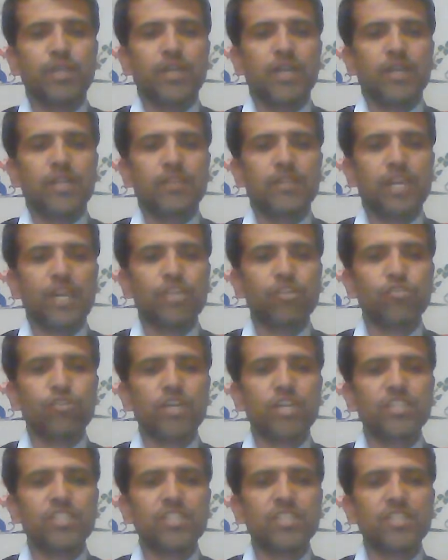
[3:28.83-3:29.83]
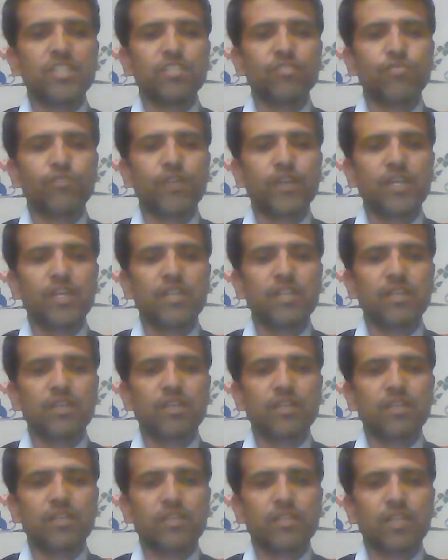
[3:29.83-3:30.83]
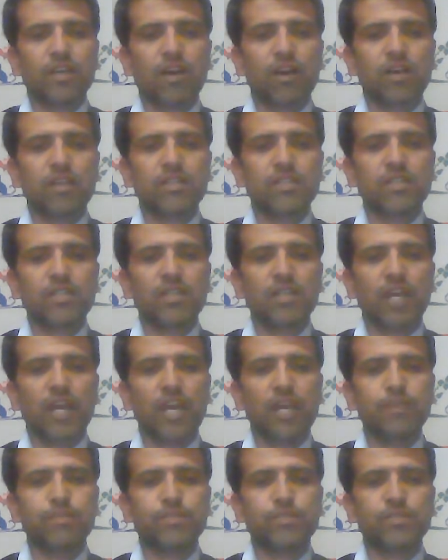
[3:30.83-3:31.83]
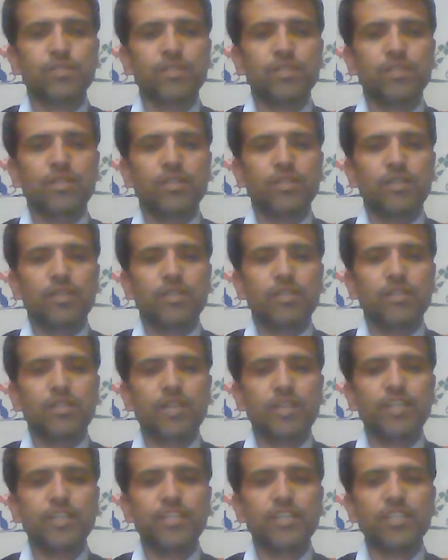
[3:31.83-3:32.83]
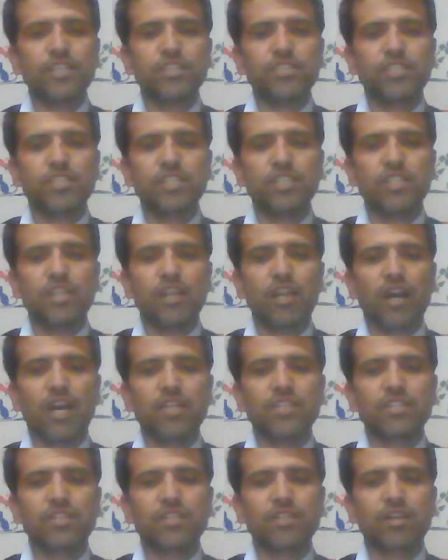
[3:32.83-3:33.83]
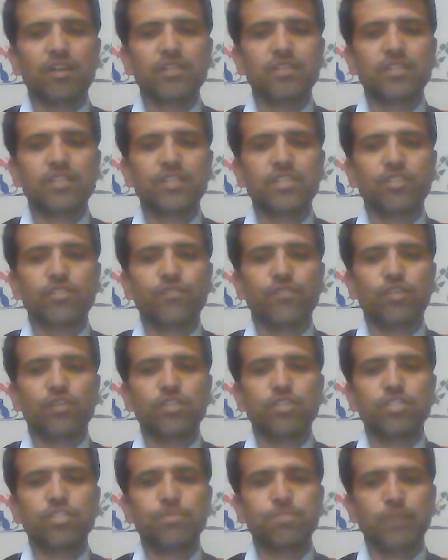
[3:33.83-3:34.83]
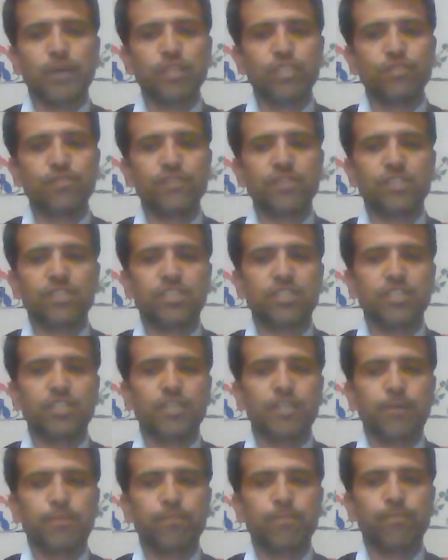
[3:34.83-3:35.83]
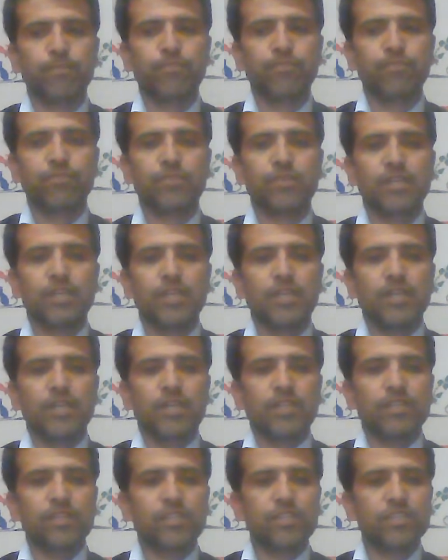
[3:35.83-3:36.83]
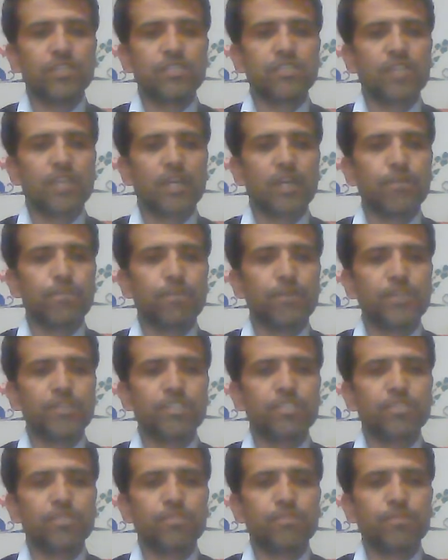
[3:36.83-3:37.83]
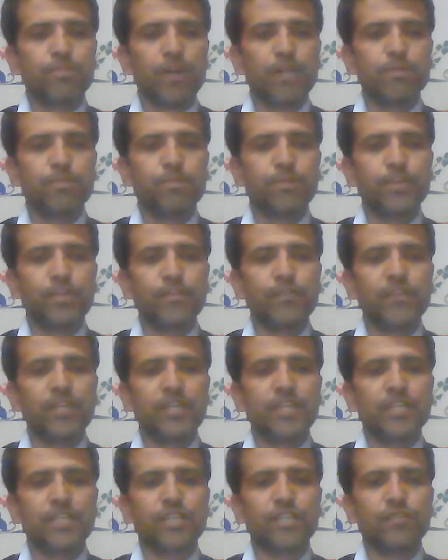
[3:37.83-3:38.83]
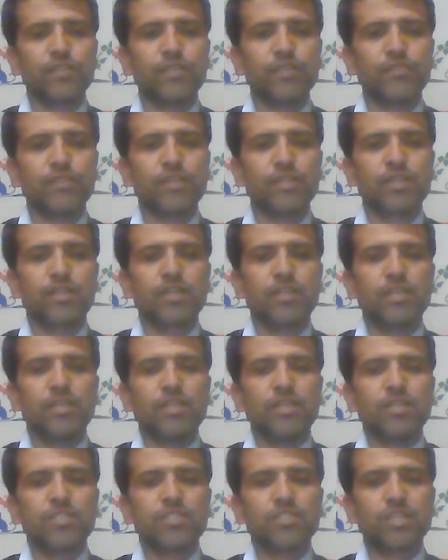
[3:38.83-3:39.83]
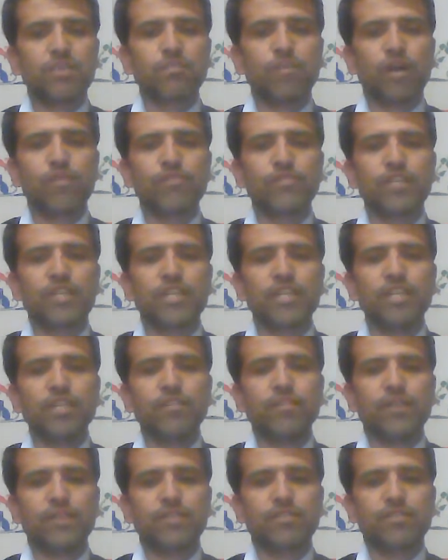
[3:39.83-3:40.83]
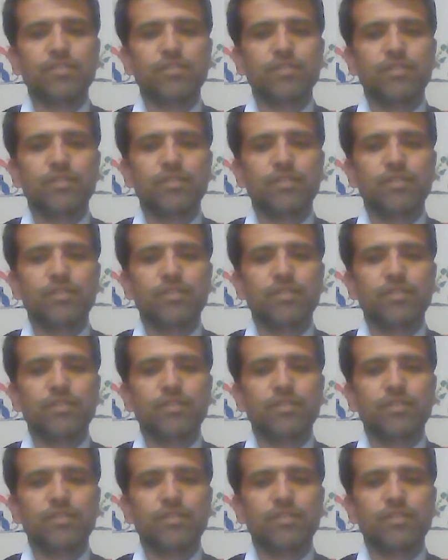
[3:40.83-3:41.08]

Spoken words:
The introduction is where the author helps the reader see the larger context for the specific study. This is accomplished by briefly reviewing some of the relevant